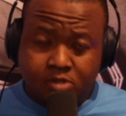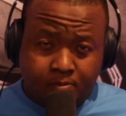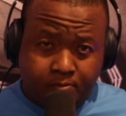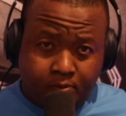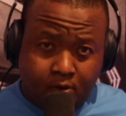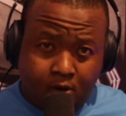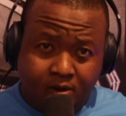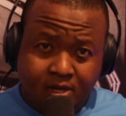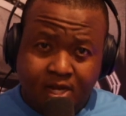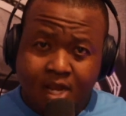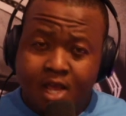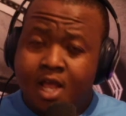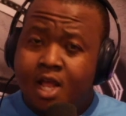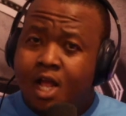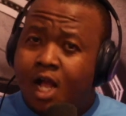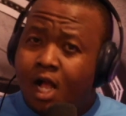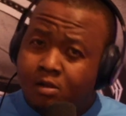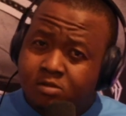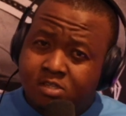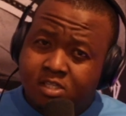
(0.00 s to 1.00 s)
button to
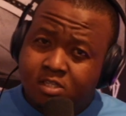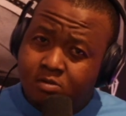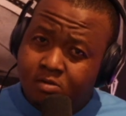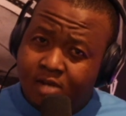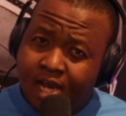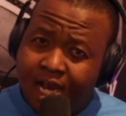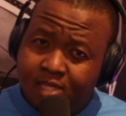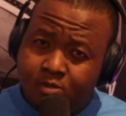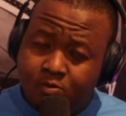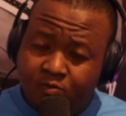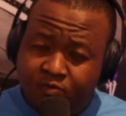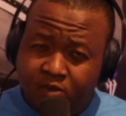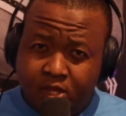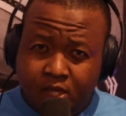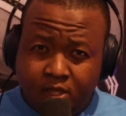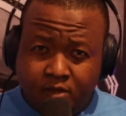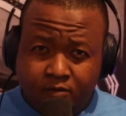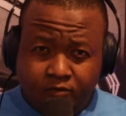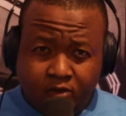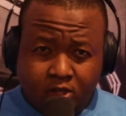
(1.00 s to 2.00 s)
support. I'll see you
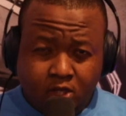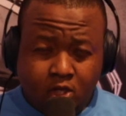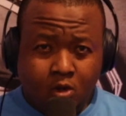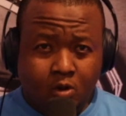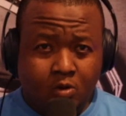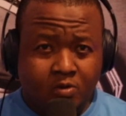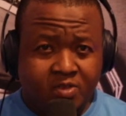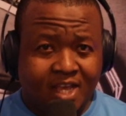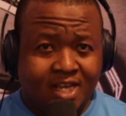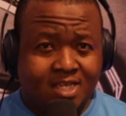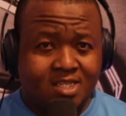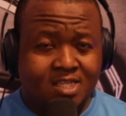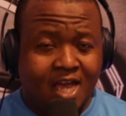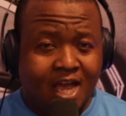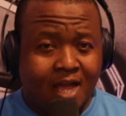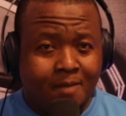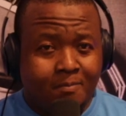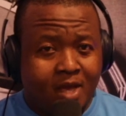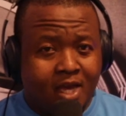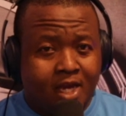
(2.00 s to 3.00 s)
guys with another video
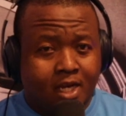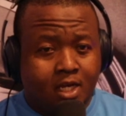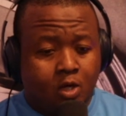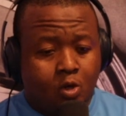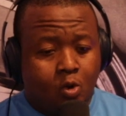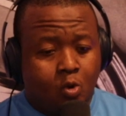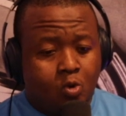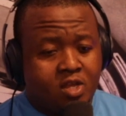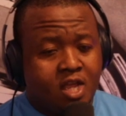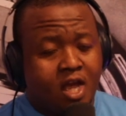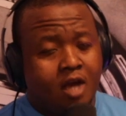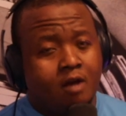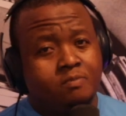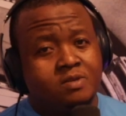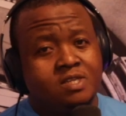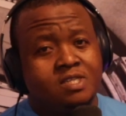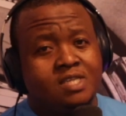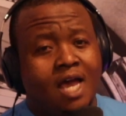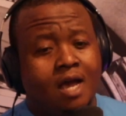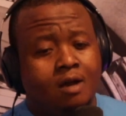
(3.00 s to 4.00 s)
next time. I got to go
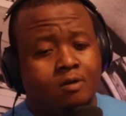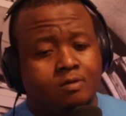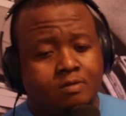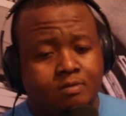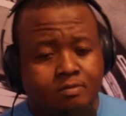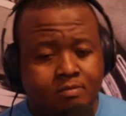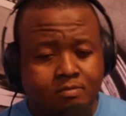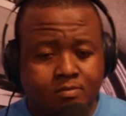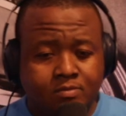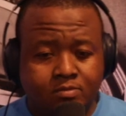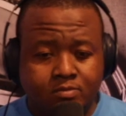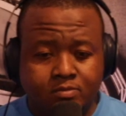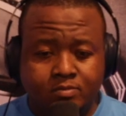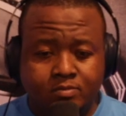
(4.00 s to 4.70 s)
now. Peace out.